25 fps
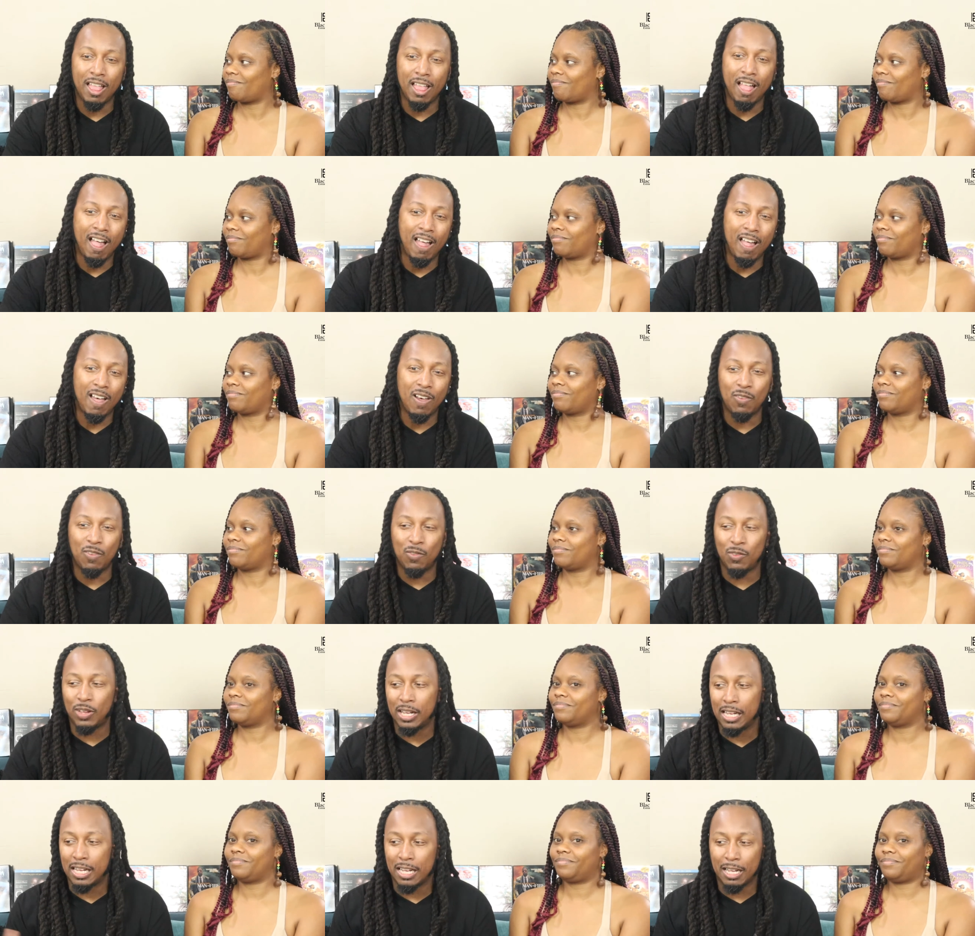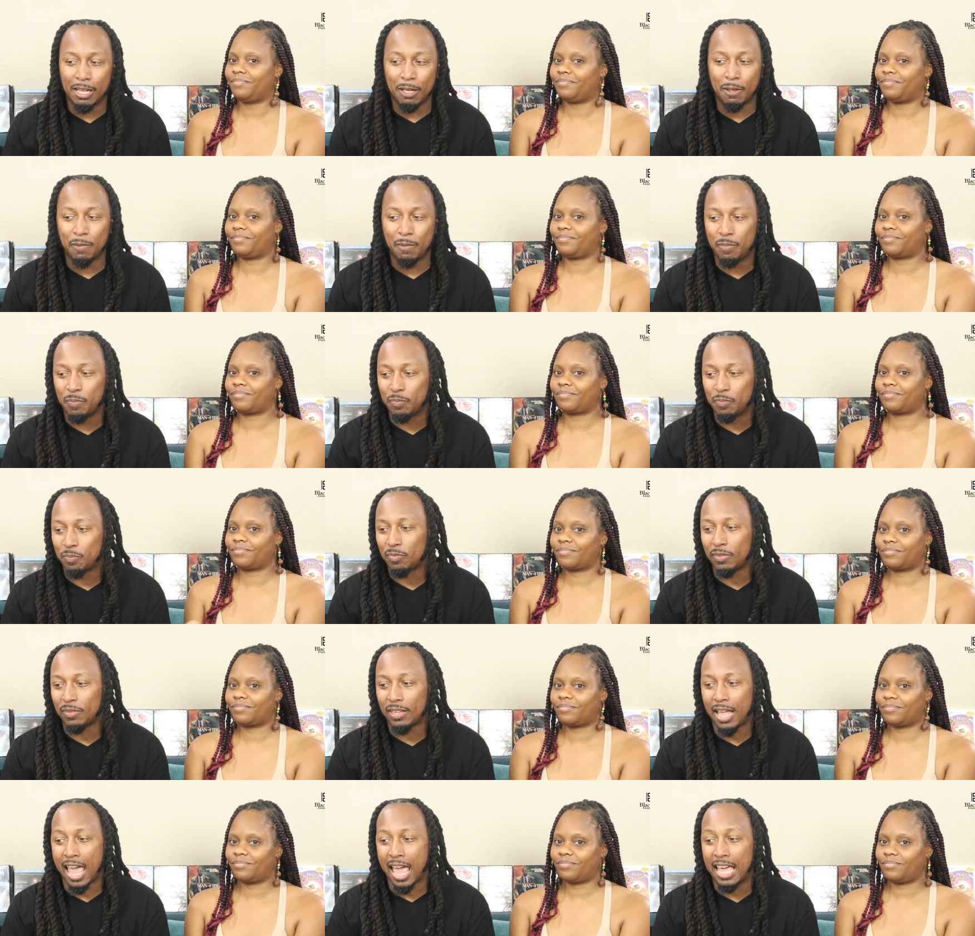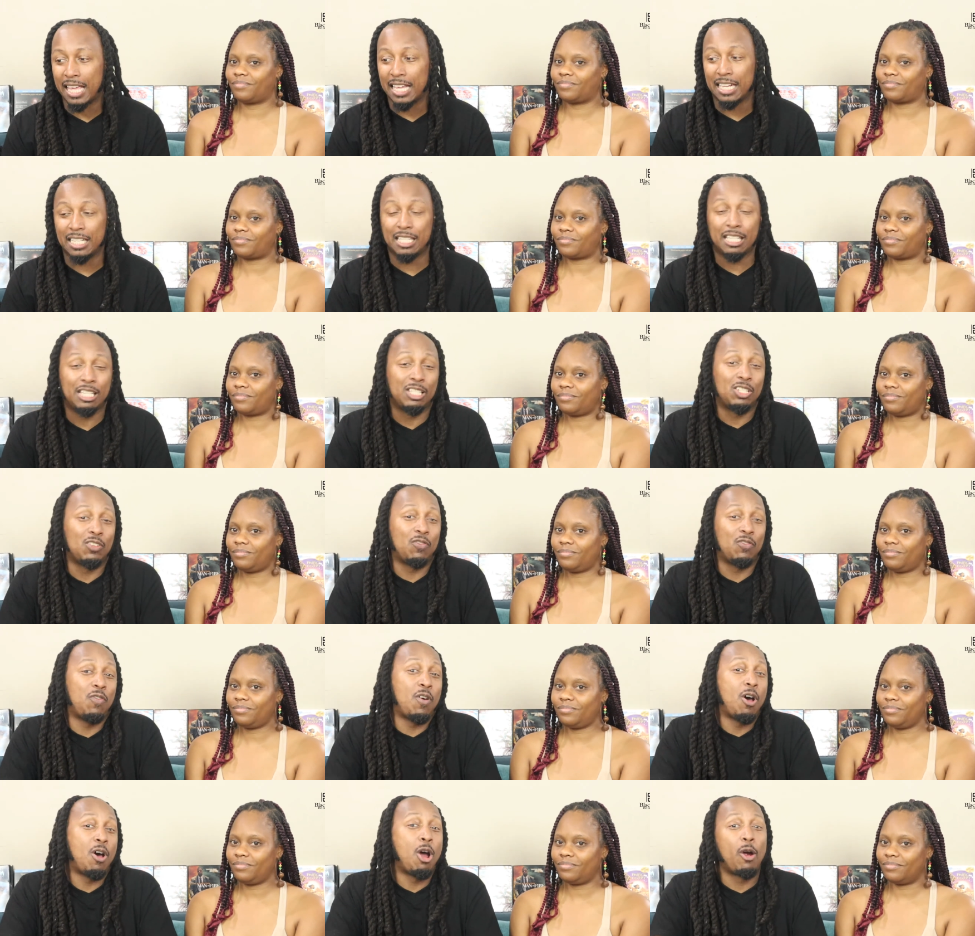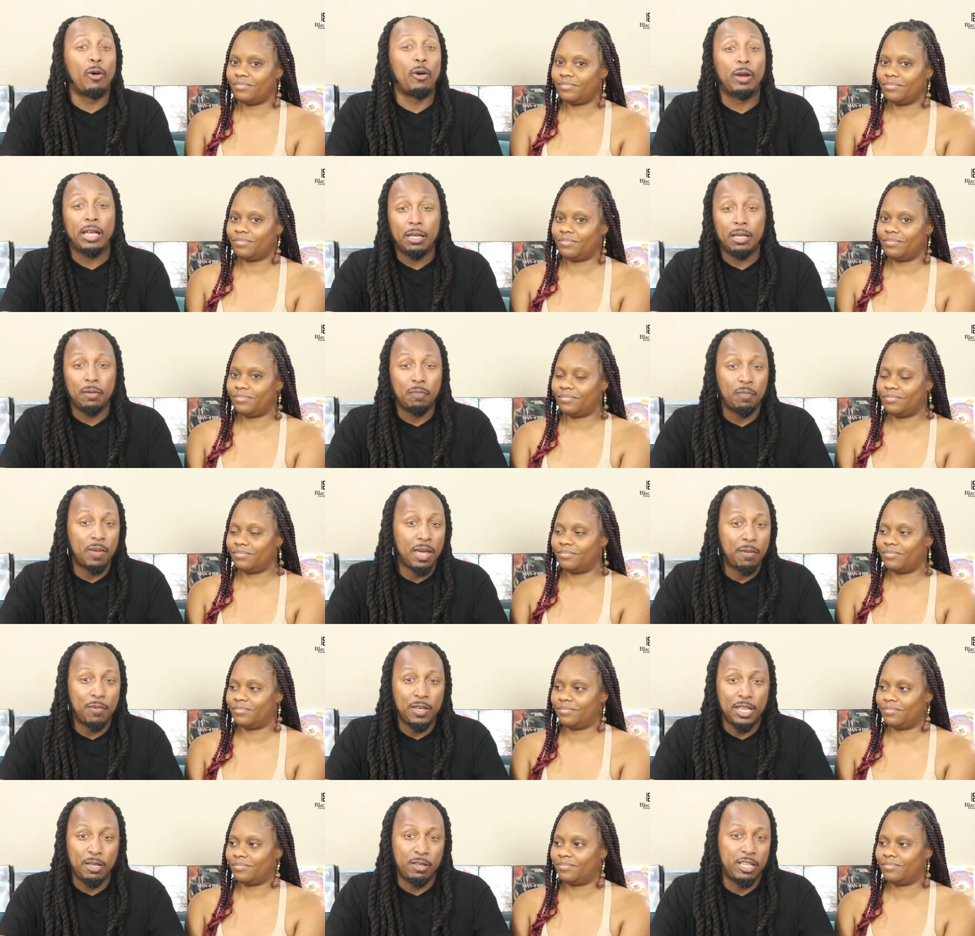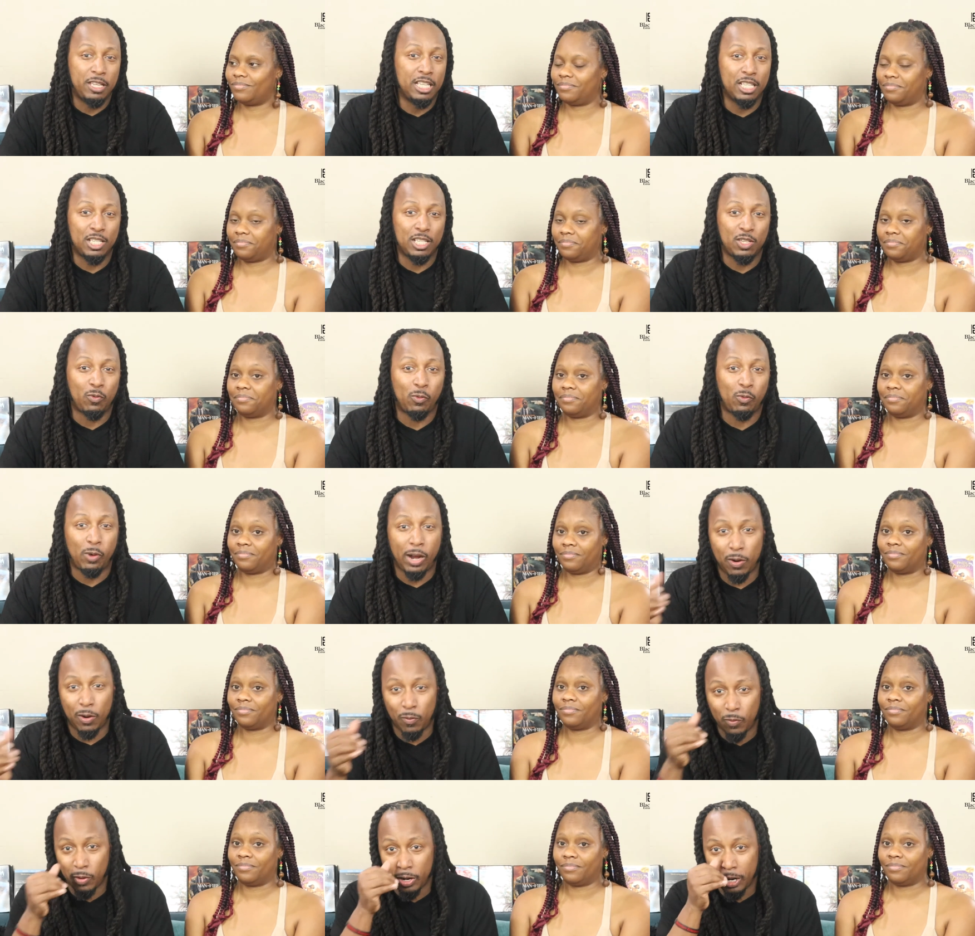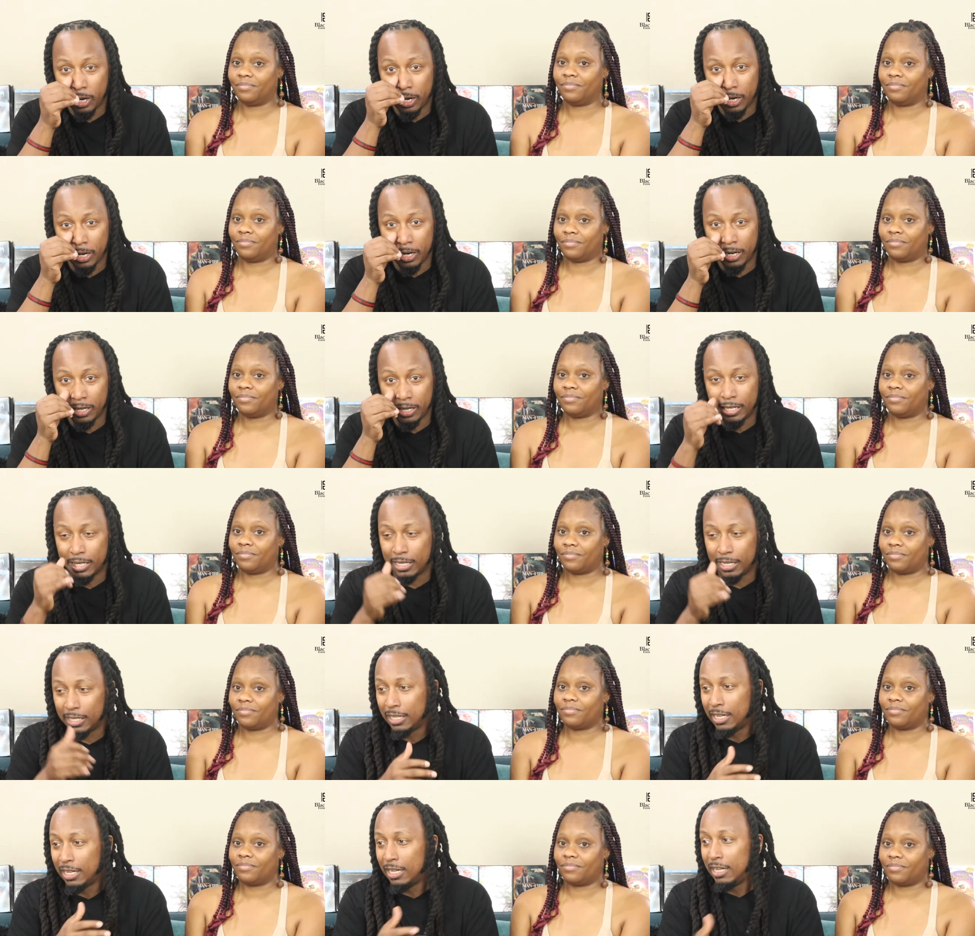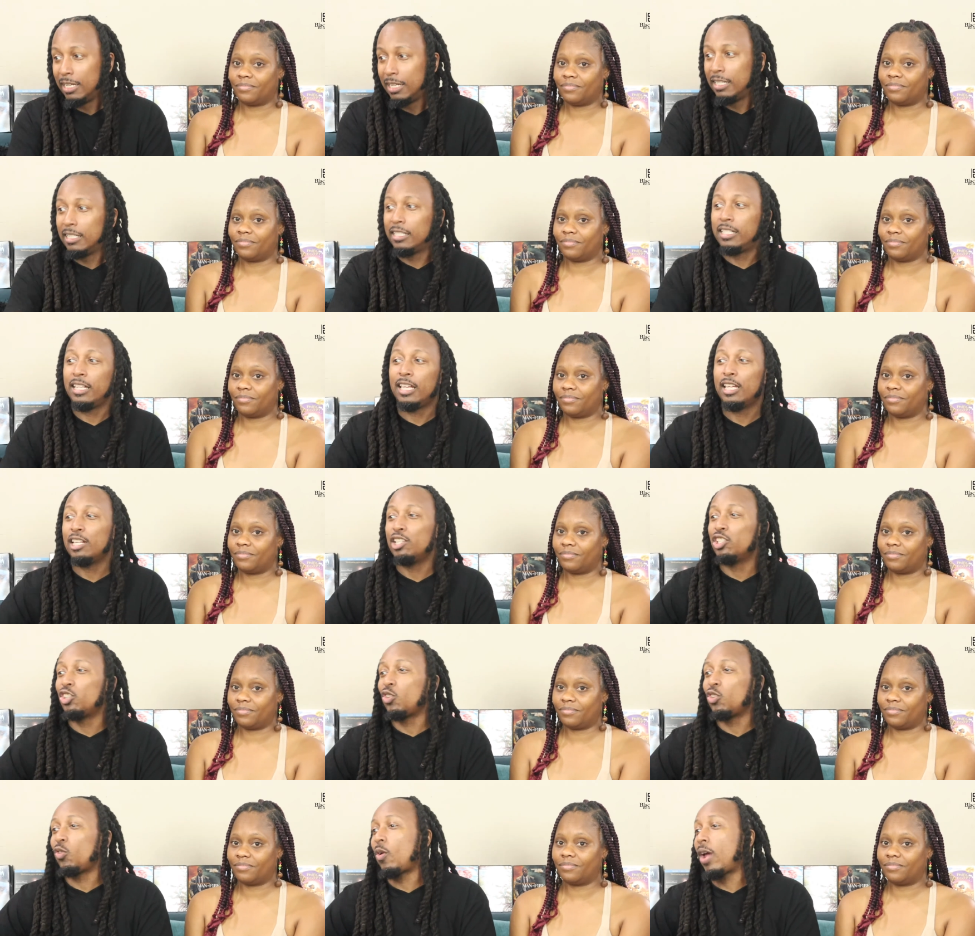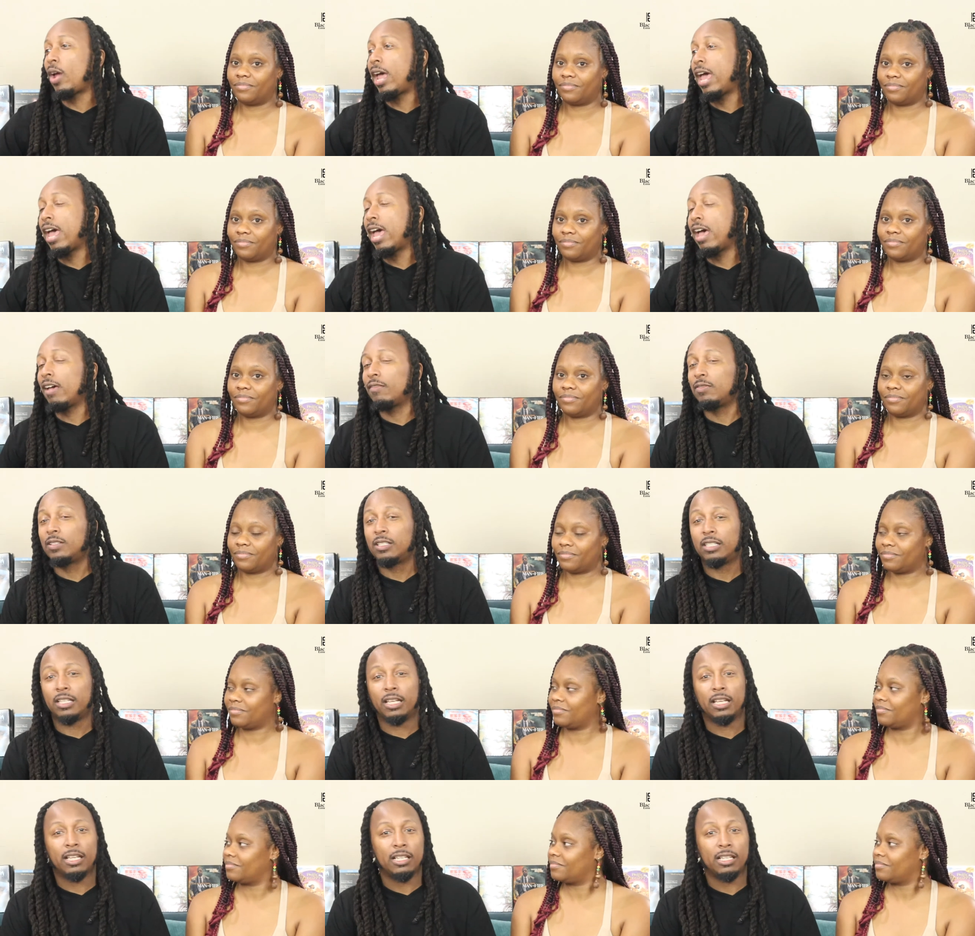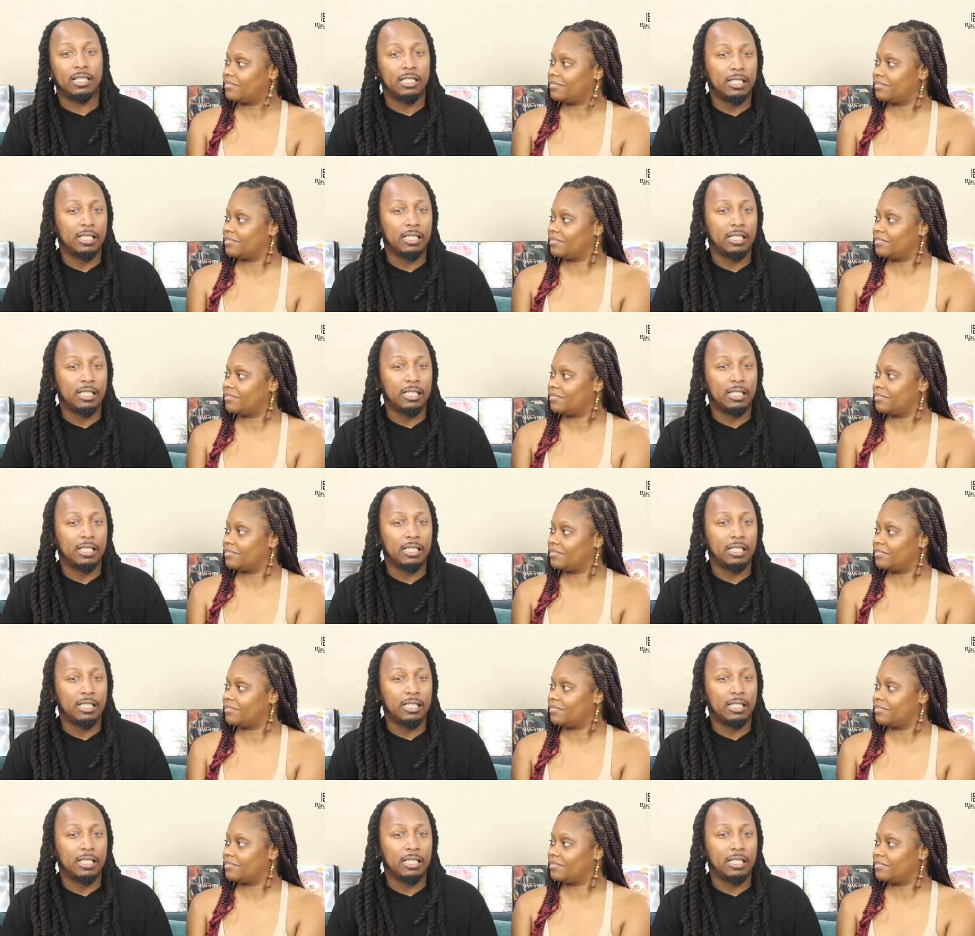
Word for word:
Speaker 1: of, um, I guess the safari maybe is the right word, and just seeing giraffes and